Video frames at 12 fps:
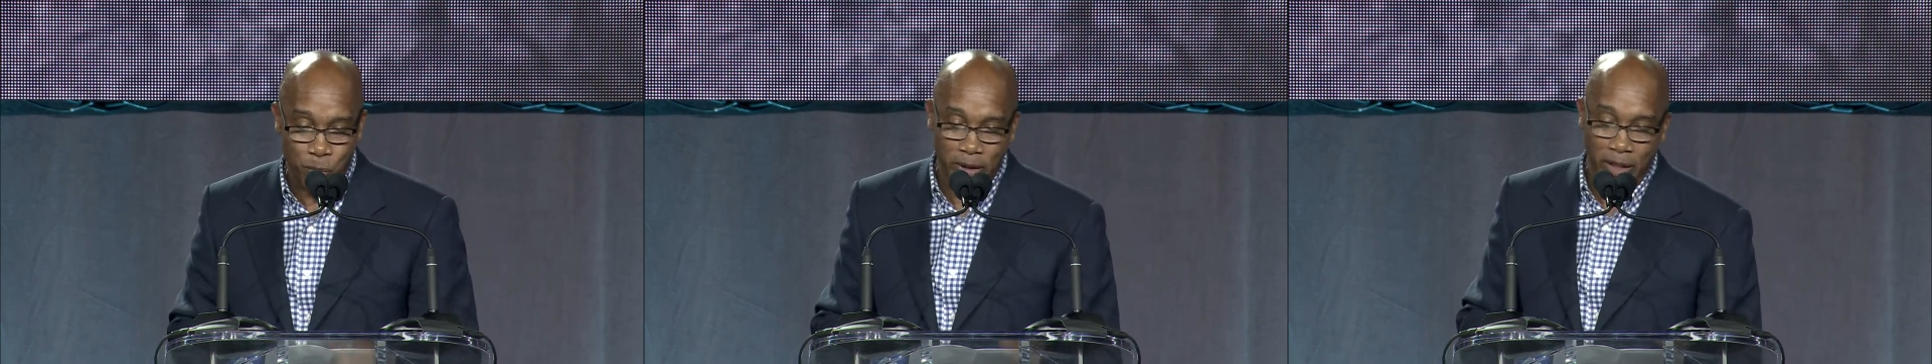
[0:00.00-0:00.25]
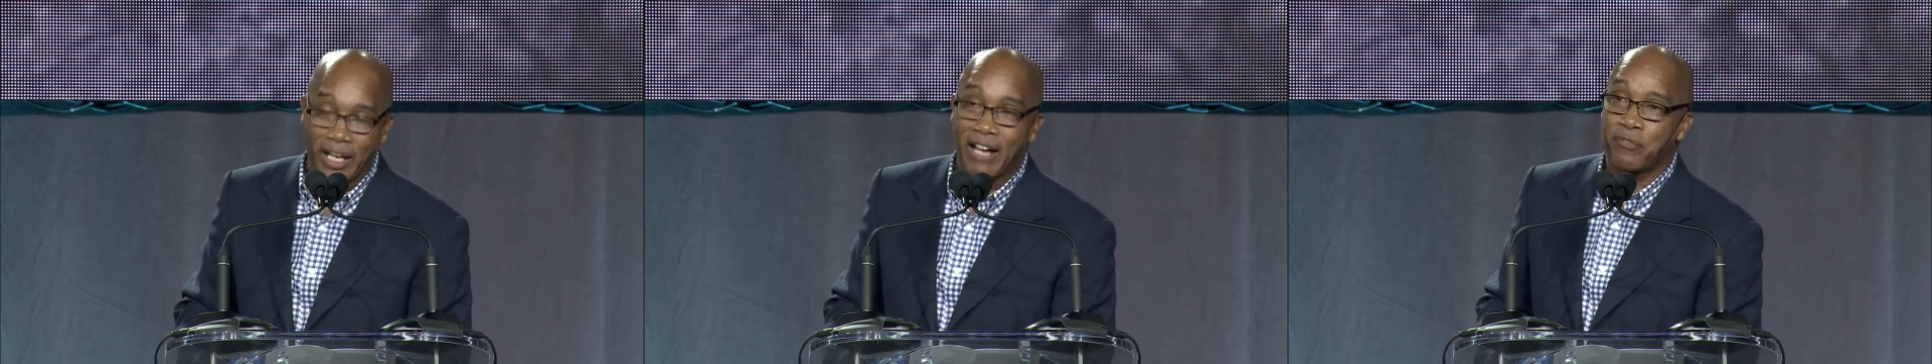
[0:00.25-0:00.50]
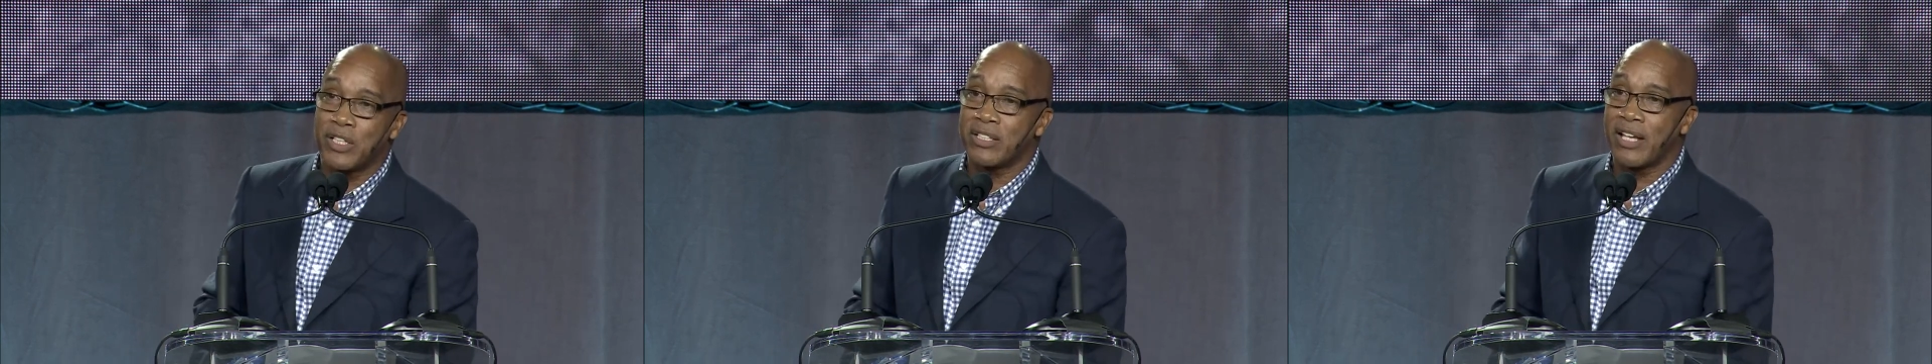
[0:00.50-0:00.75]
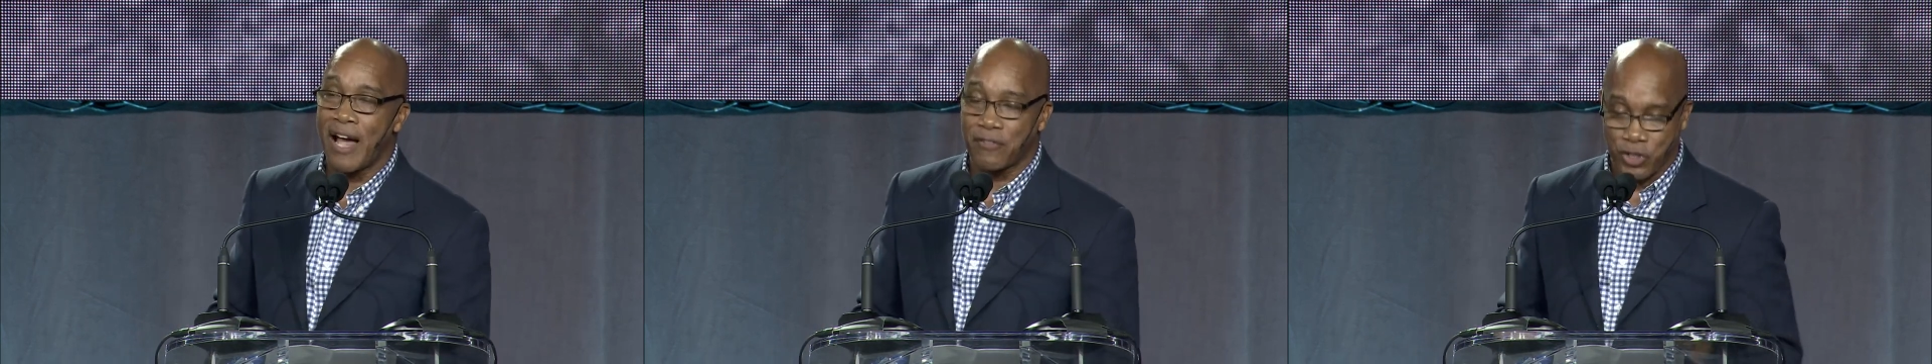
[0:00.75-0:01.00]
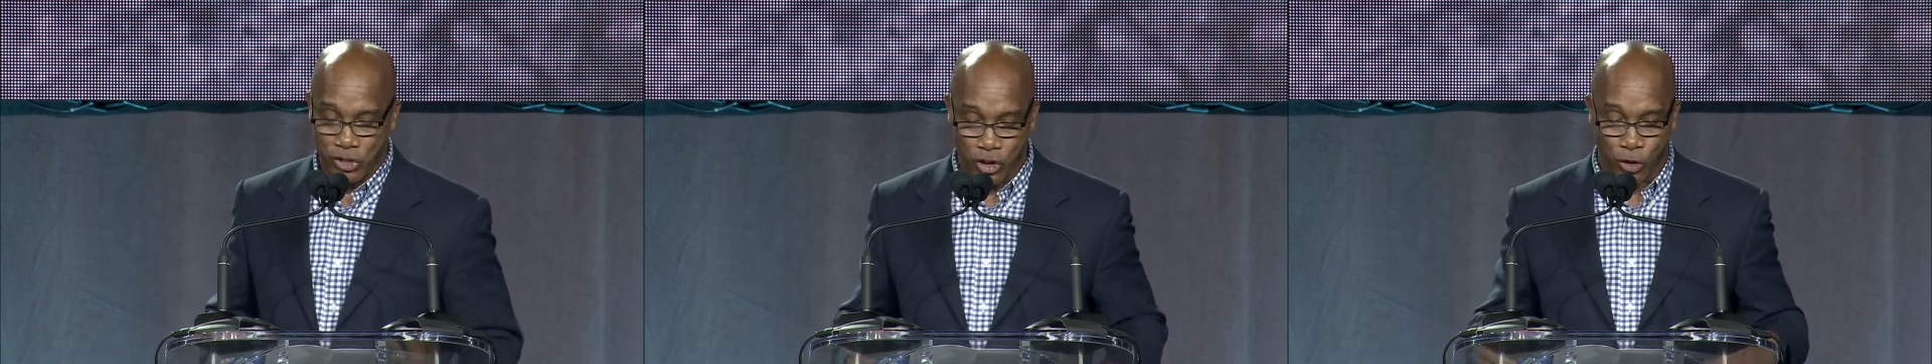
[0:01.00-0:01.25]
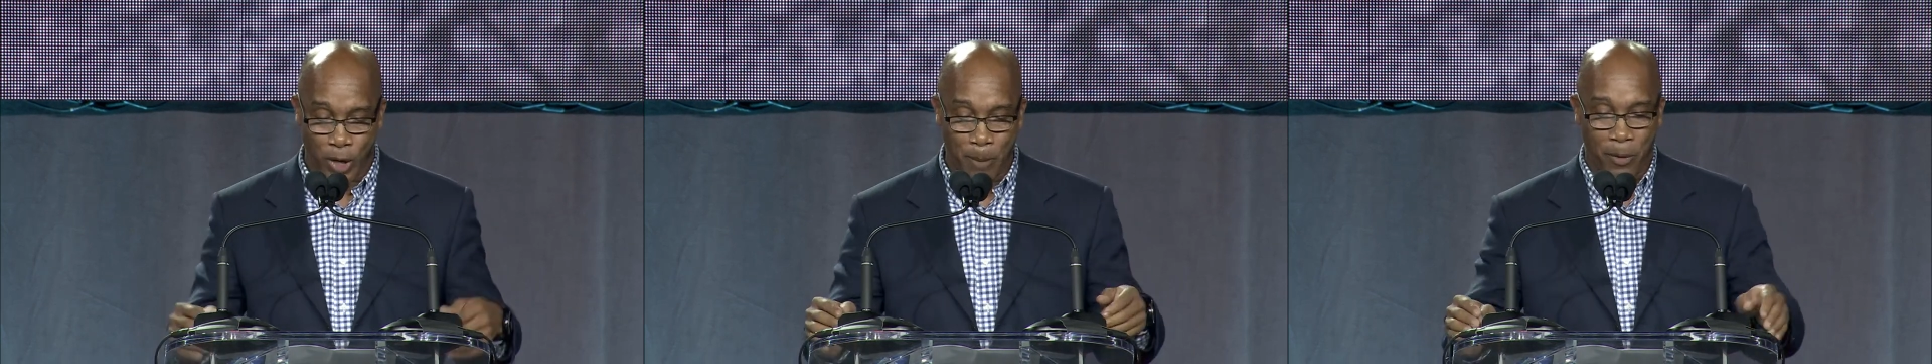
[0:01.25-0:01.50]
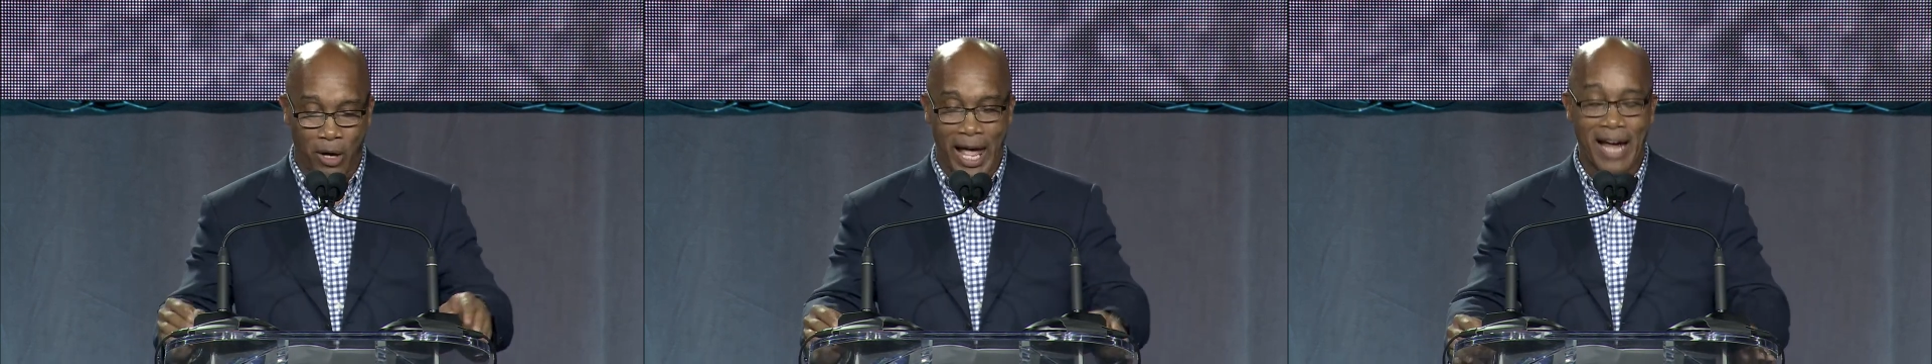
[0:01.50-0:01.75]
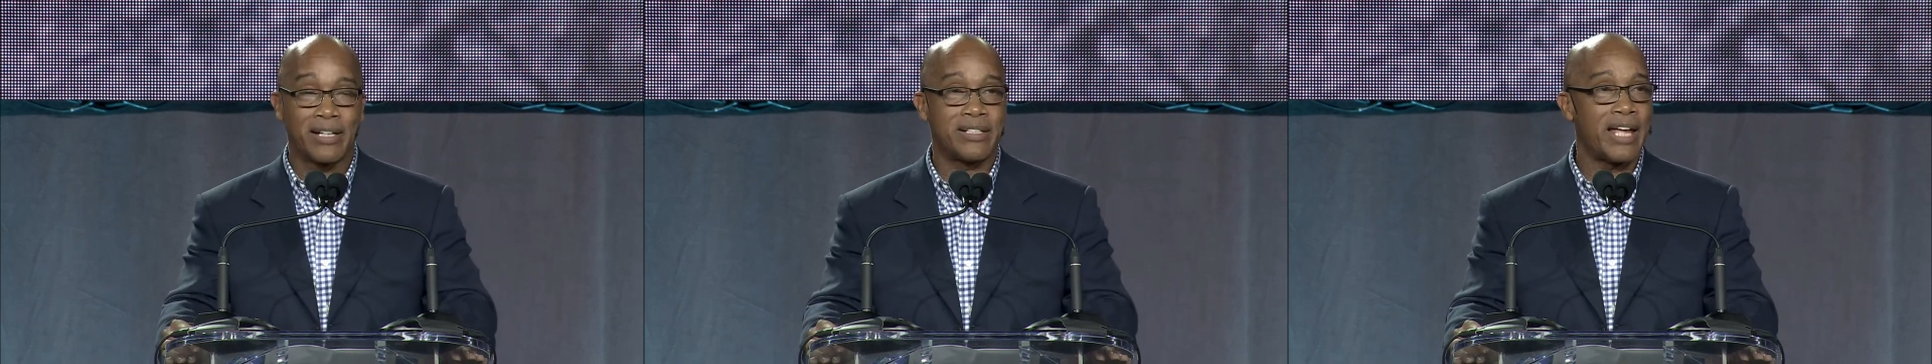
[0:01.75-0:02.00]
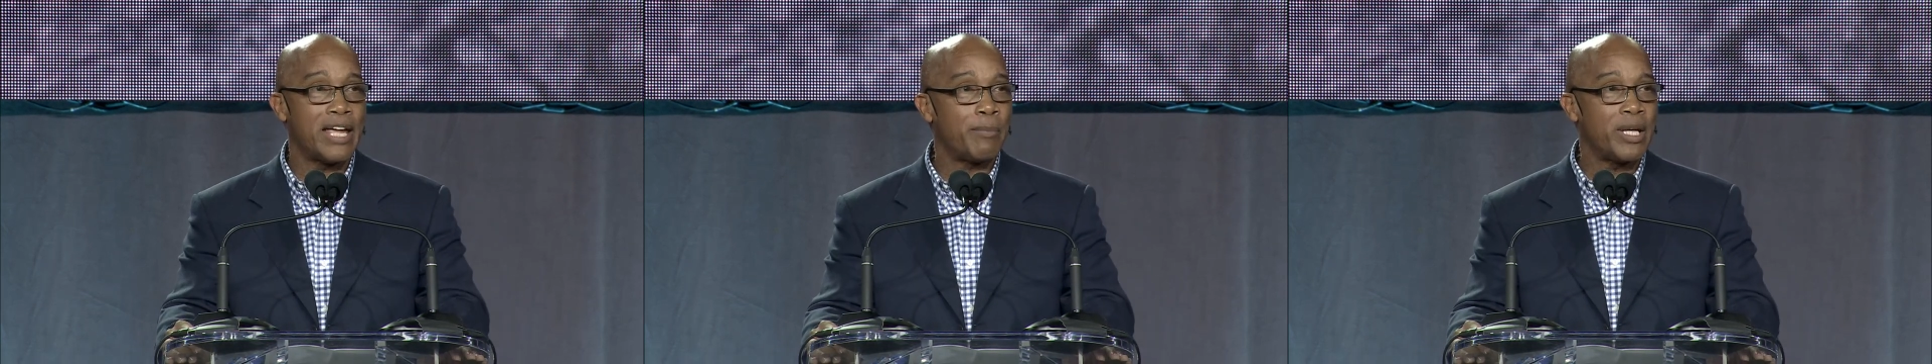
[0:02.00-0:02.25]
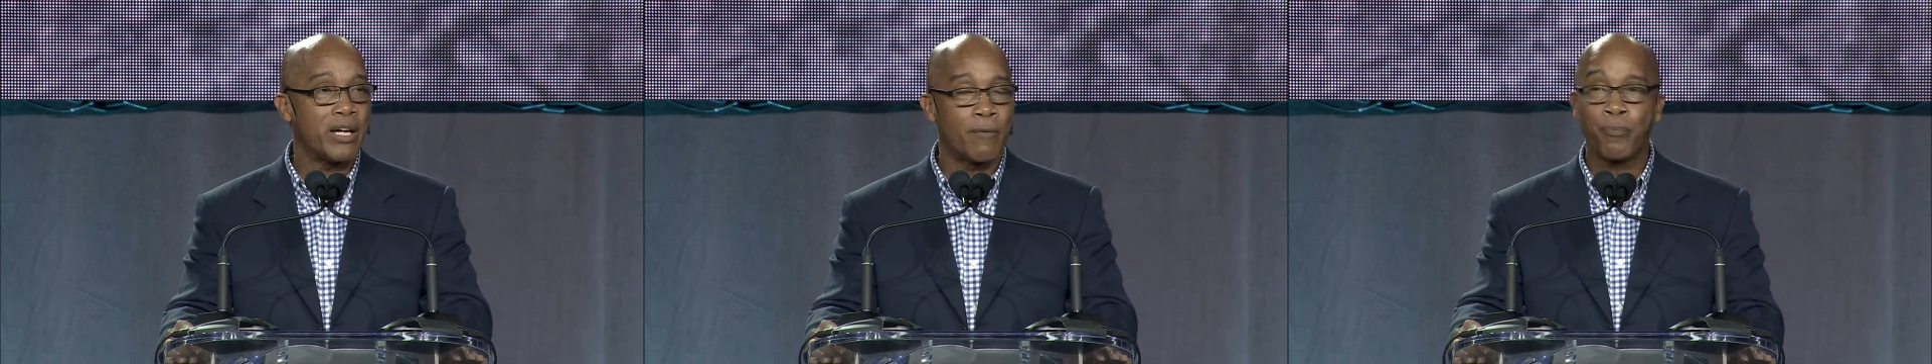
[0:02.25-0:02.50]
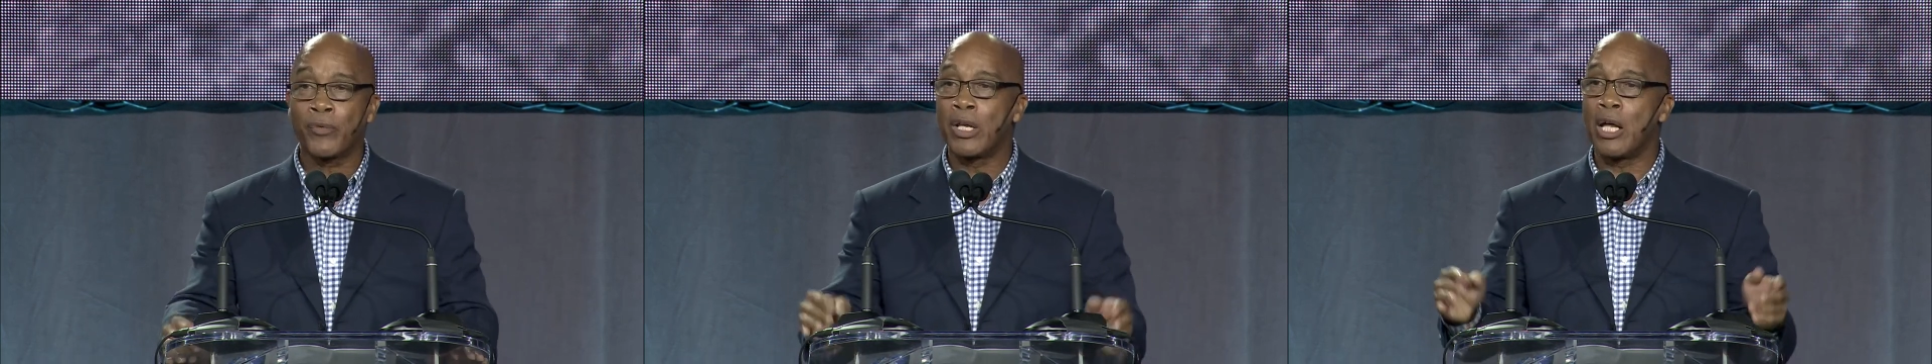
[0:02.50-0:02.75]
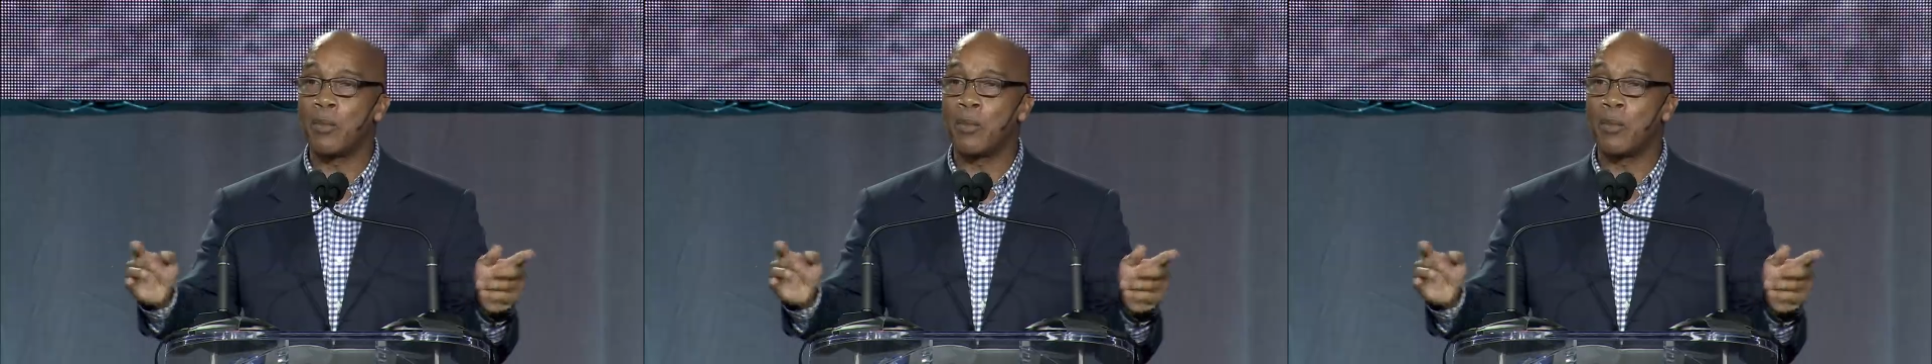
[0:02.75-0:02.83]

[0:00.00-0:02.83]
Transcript: when the left didn't have such a grip on academia? It